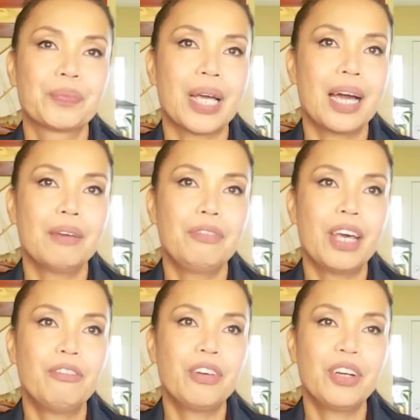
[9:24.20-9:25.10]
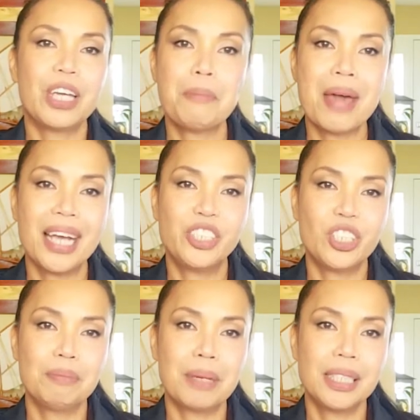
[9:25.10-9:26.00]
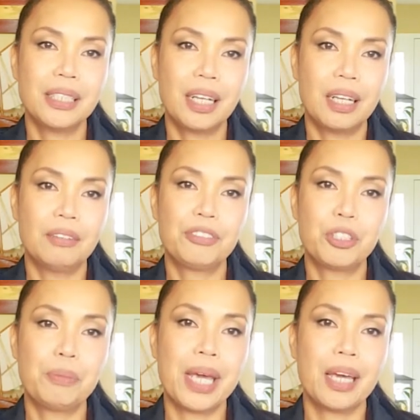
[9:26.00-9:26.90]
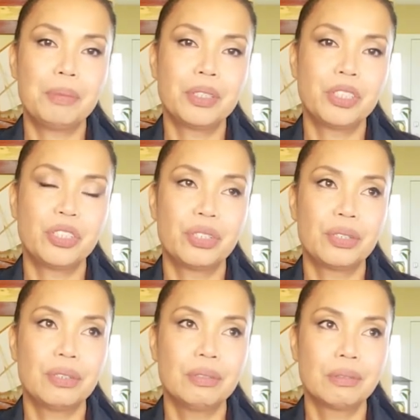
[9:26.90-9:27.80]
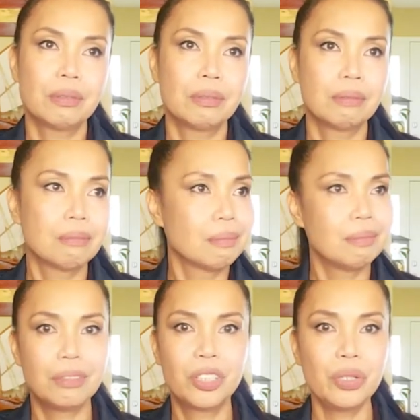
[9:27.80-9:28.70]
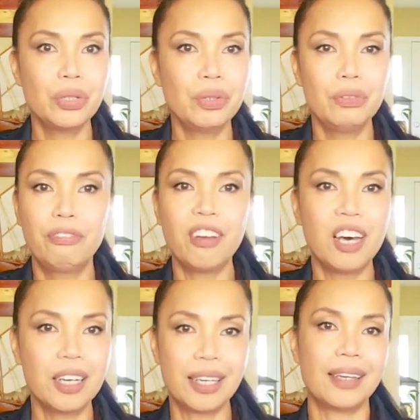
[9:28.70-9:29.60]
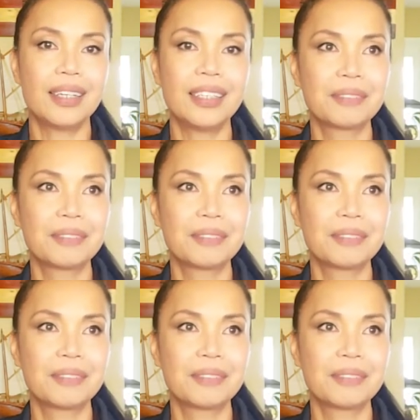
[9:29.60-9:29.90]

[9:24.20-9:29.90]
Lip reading: I've never imagined myself to be able to do vlogging